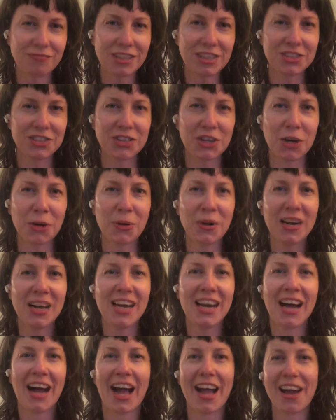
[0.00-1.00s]
So
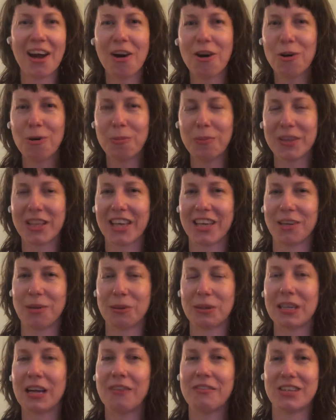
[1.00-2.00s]
I hope that you
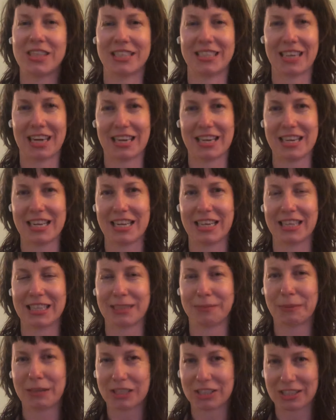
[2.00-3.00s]
love this technique as
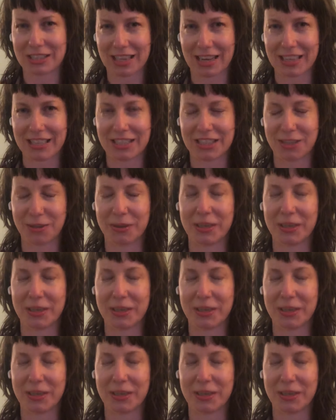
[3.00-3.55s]
much as I do.